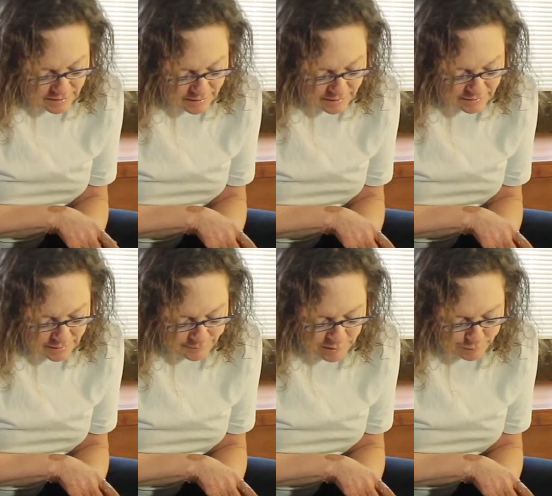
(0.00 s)
and then
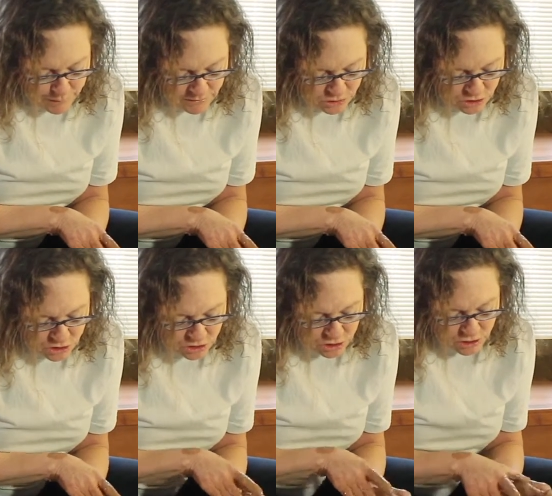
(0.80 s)
I'm going to
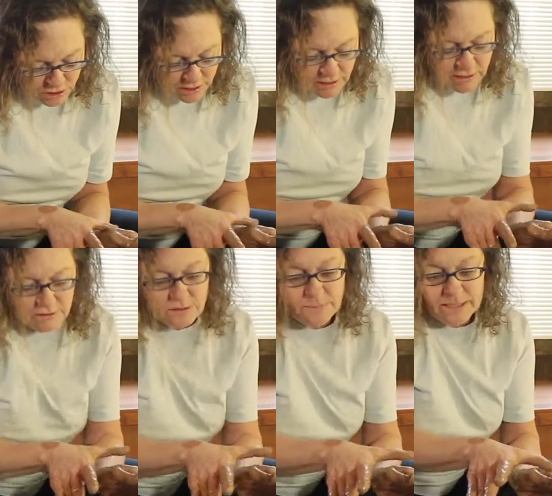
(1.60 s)
pinch.
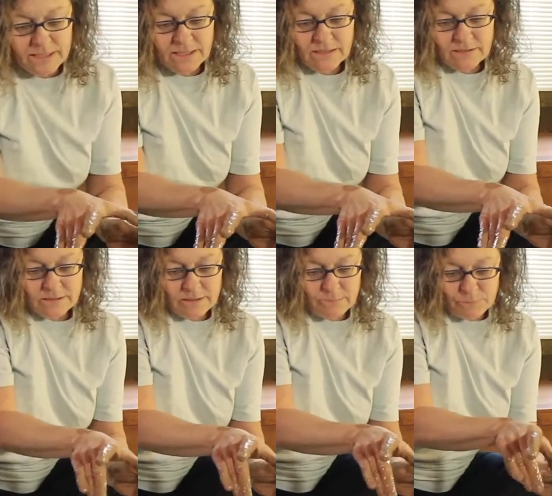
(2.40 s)
So my hand is
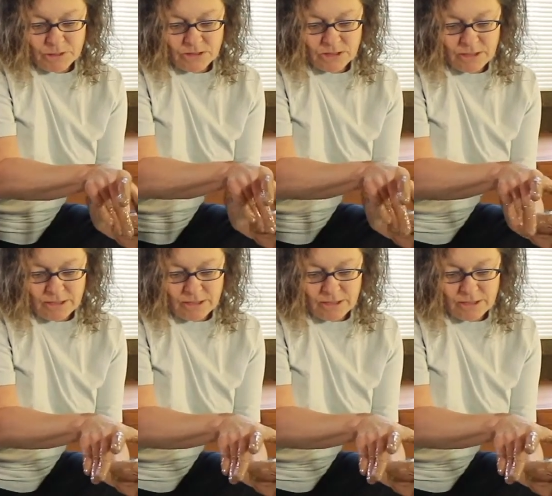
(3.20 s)
going to pinch like a